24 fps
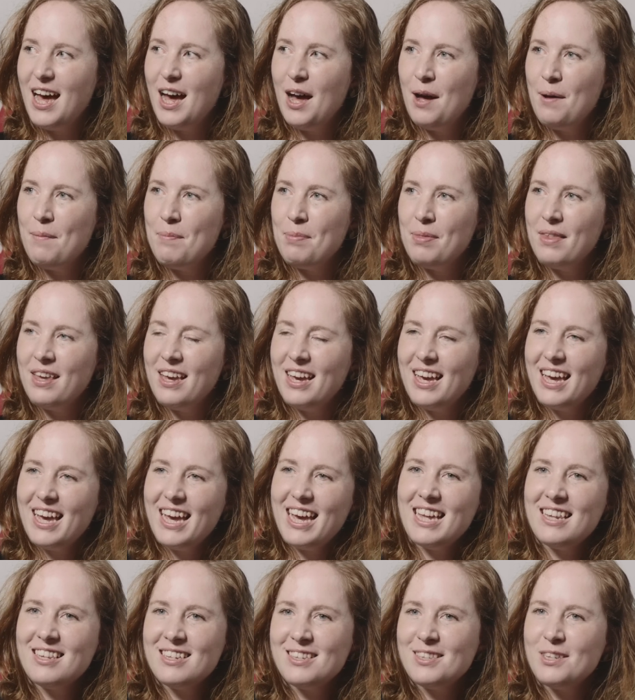Um,
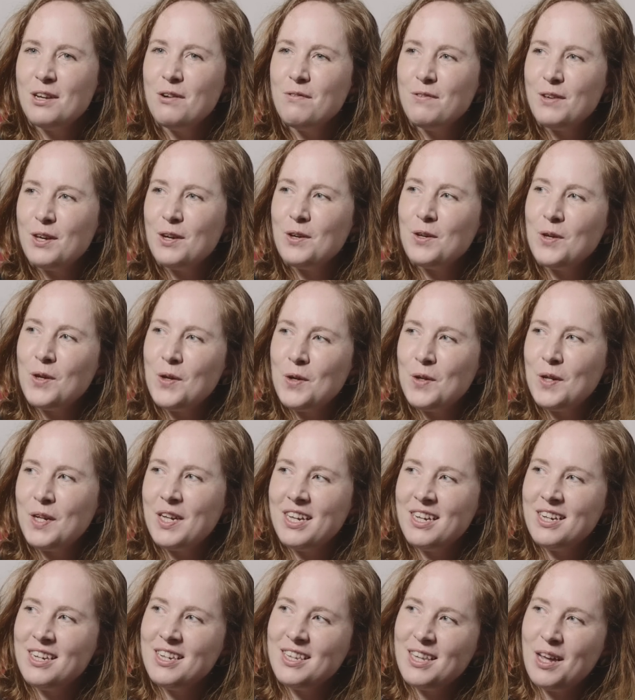in the Soviet
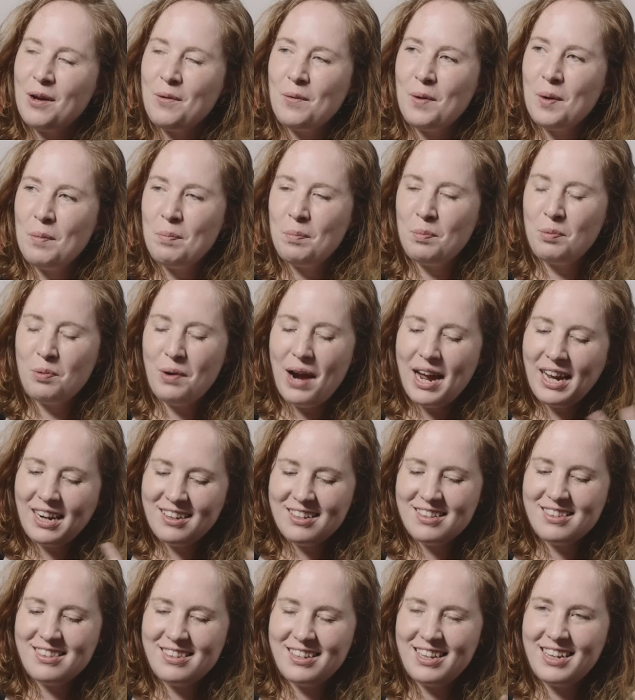Union, there were
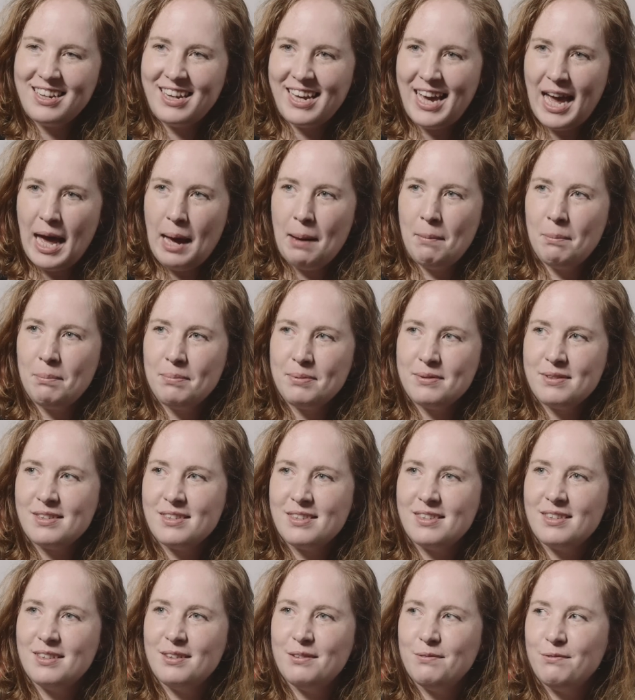pregnancy
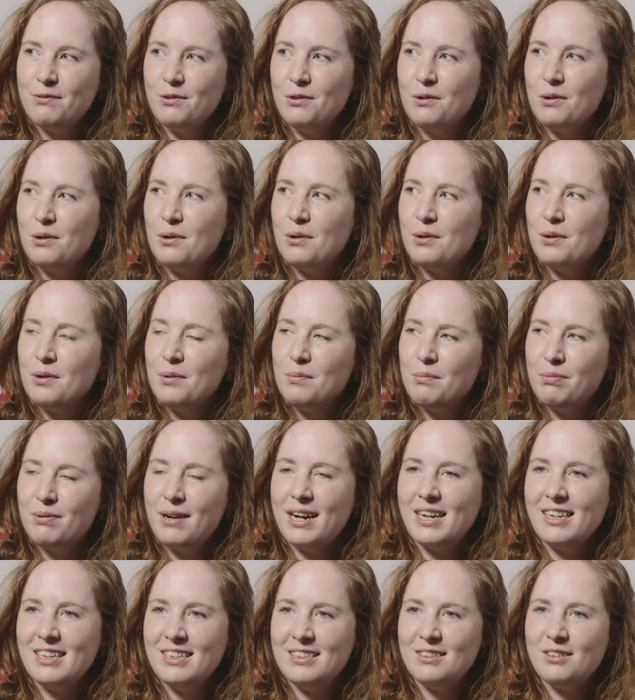camps for
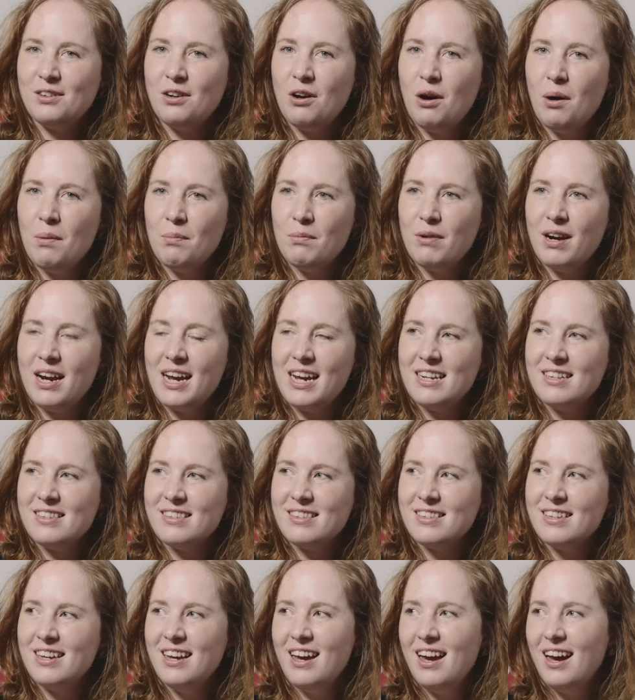pregnant
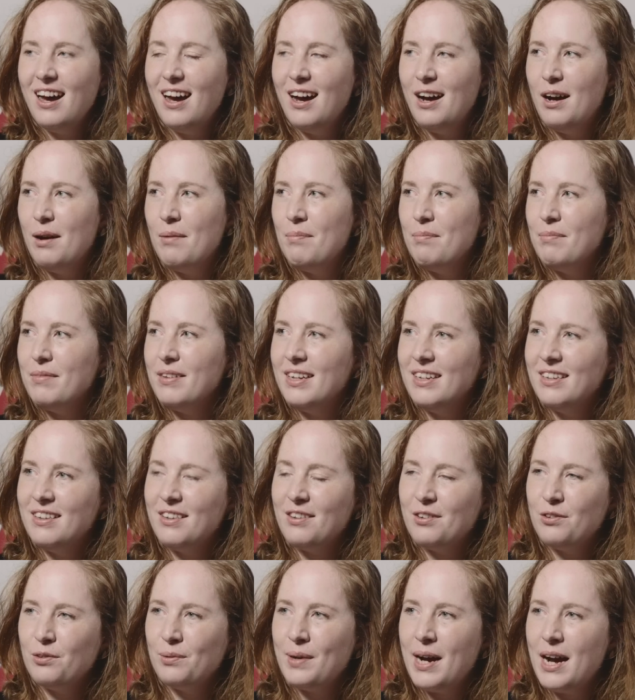comrades, um, and
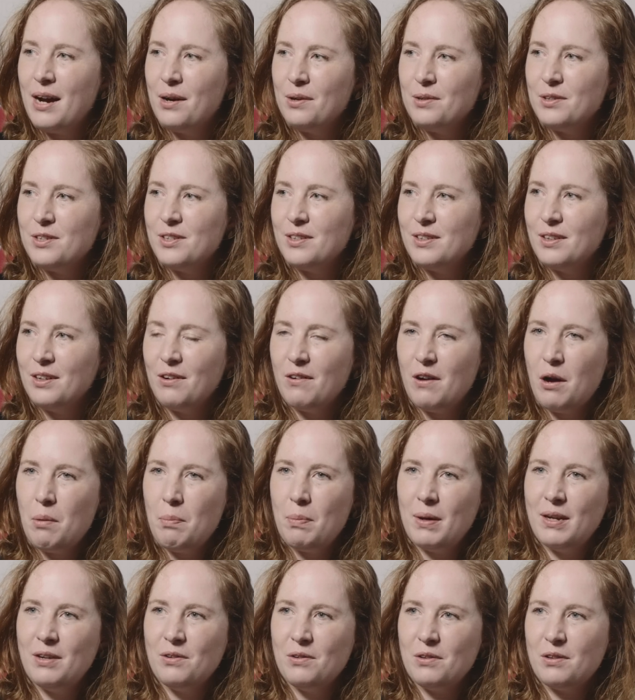throughout
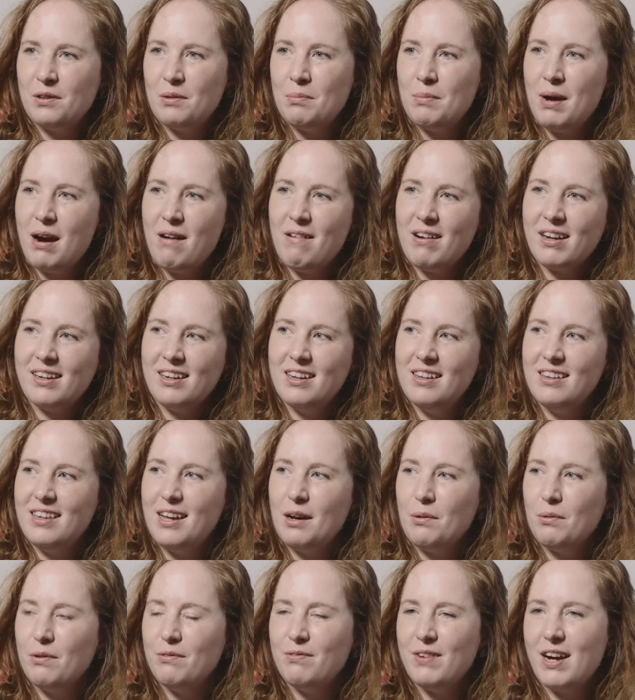Europe and North America,
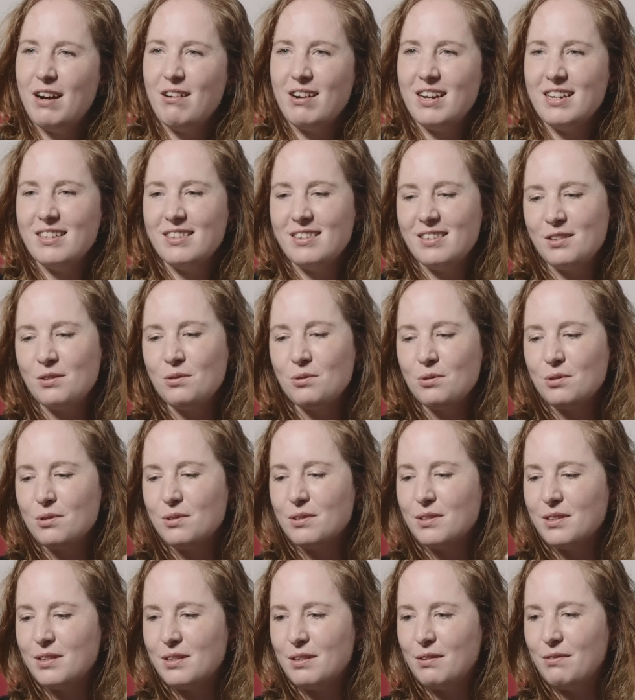there were various
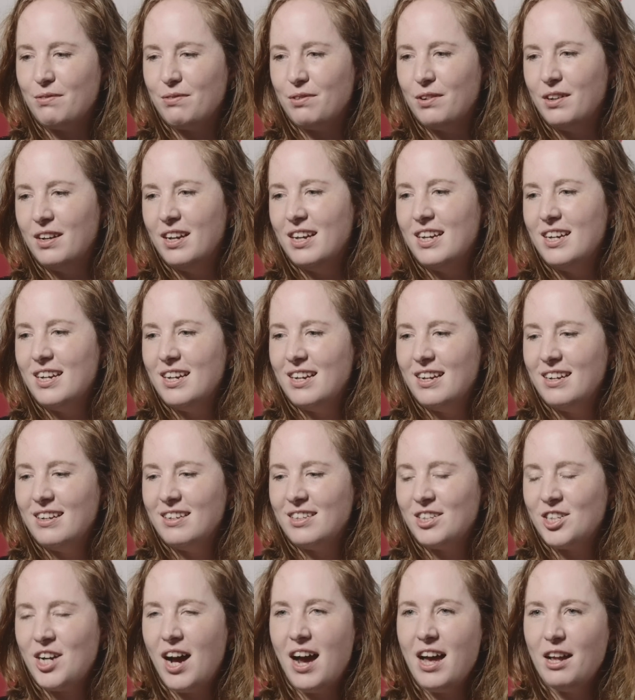schools of
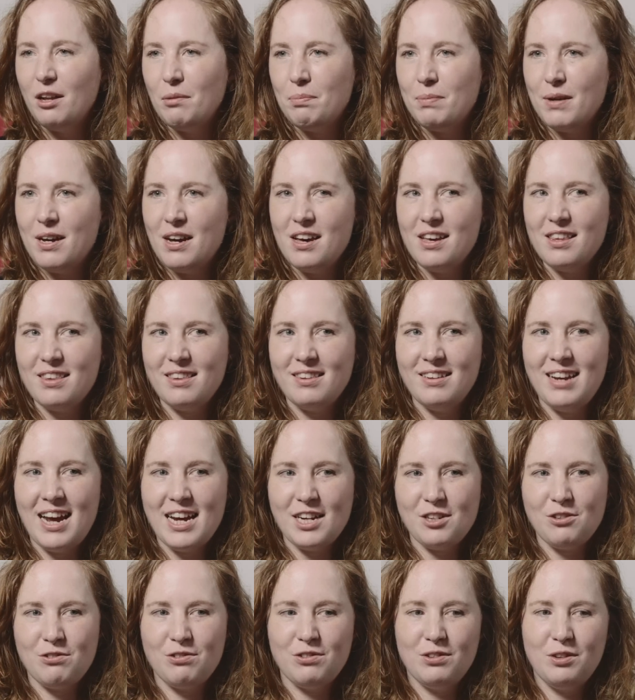childbirth,
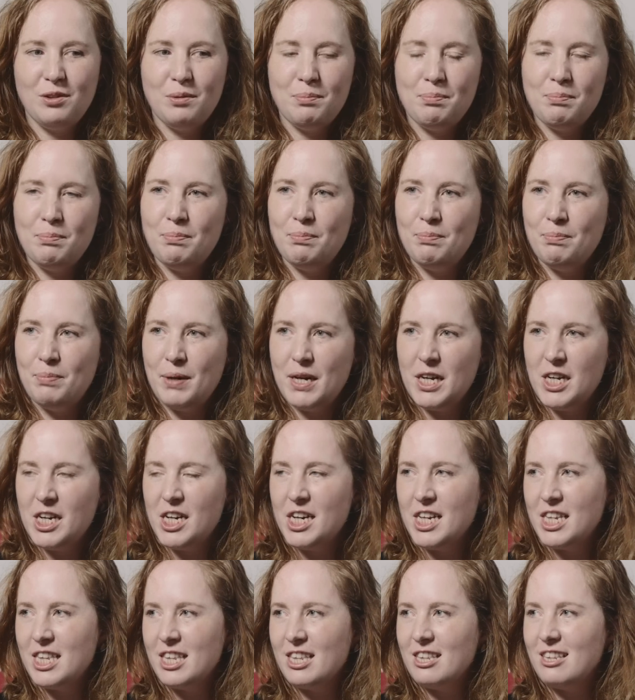natural
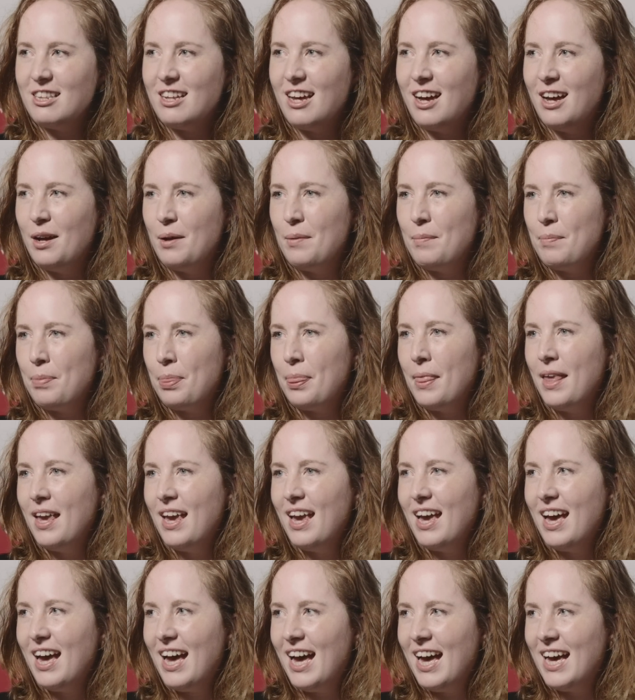birth, um,
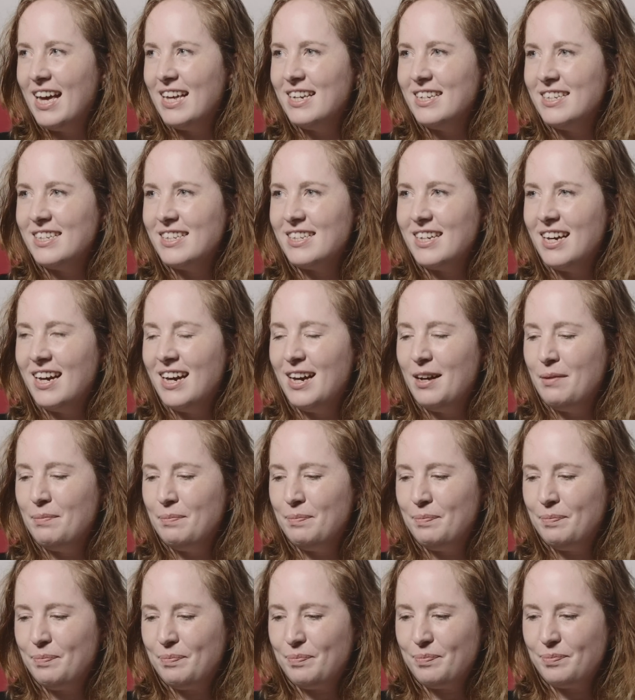and
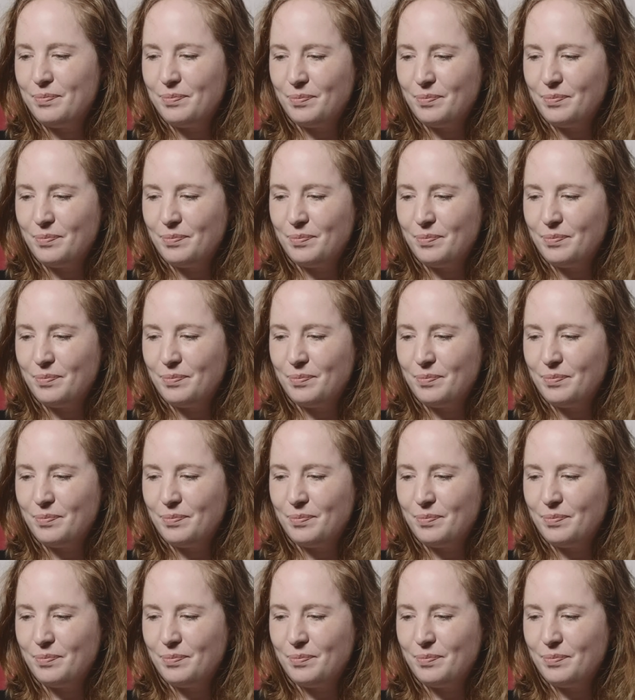um,